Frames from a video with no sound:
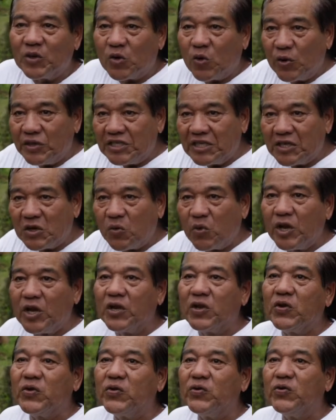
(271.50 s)
squeezing the
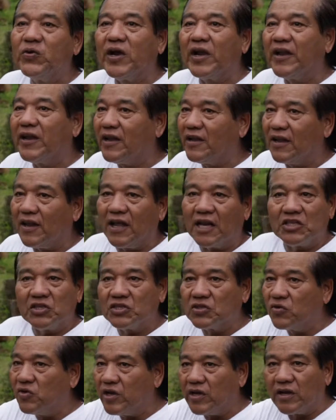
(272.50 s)
window, and then the
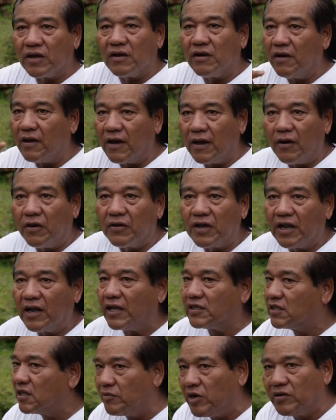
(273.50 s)
latches going on,
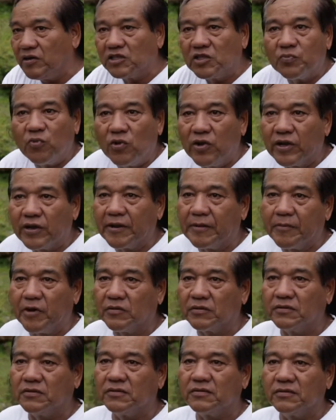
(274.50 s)
like somebody was pulling them
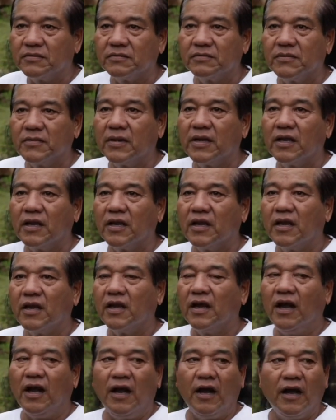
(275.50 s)
out.
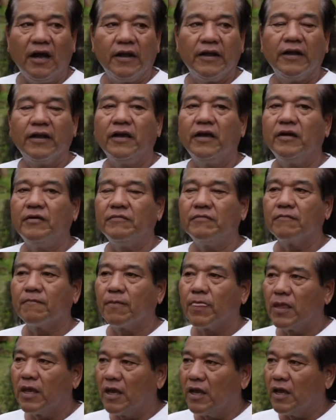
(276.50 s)
And
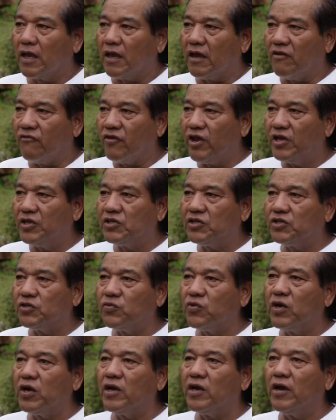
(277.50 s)
um,
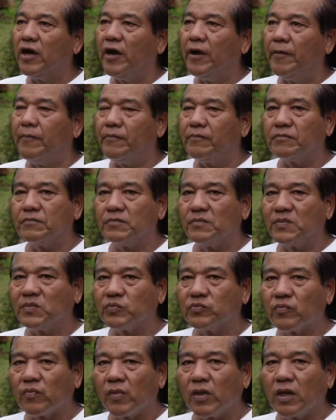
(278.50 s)
eventually, um,
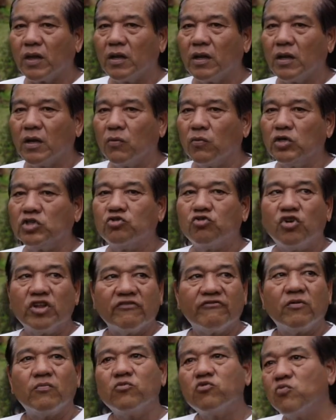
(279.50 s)
was
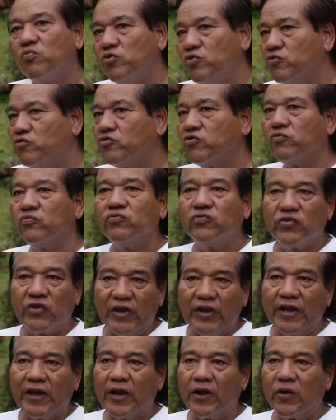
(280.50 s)
running from room to
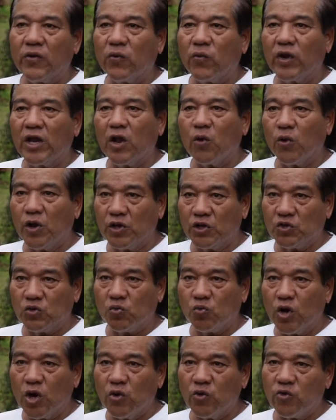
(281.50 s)
room, and then when I went
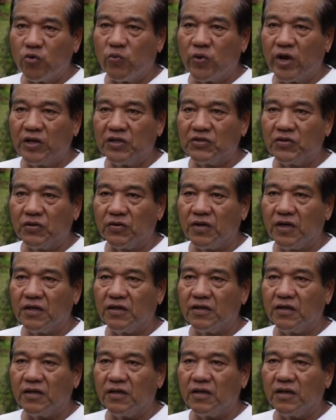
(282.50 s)
to one room, I saw
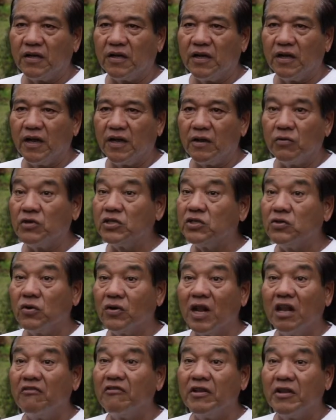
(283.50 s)
that there was
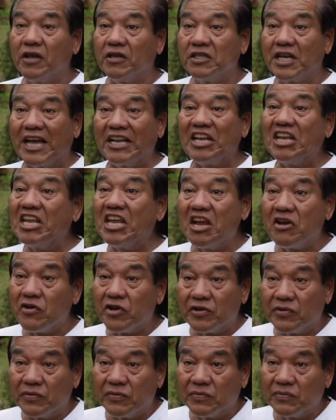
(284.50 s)
no galvanage. I didn't hear
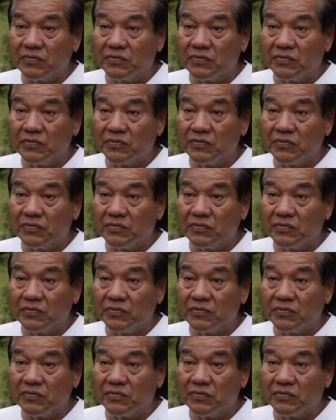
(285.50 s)
it.